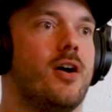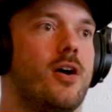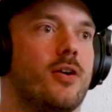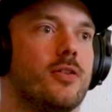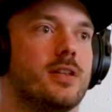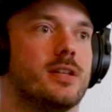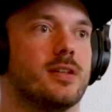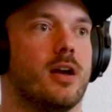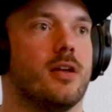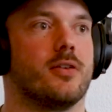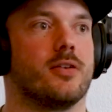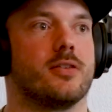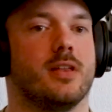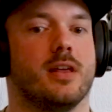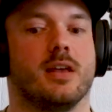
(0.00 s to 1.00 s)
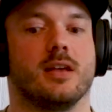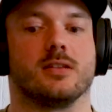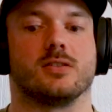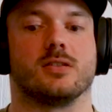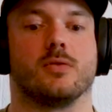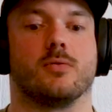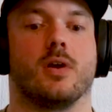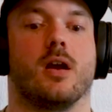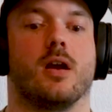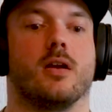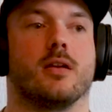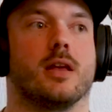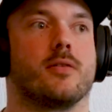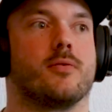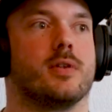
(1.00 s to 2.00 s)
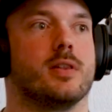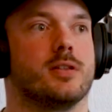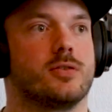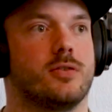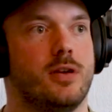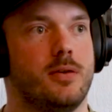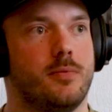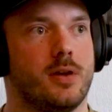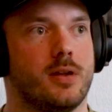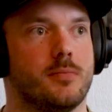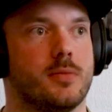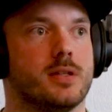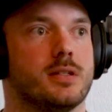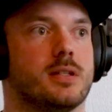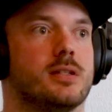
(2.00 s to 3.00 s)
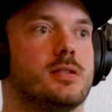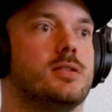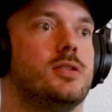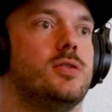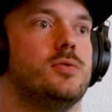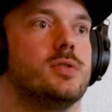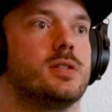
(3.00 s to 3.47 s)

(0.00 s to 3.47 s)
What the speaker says: all these other things, to where like with the screen printing business, to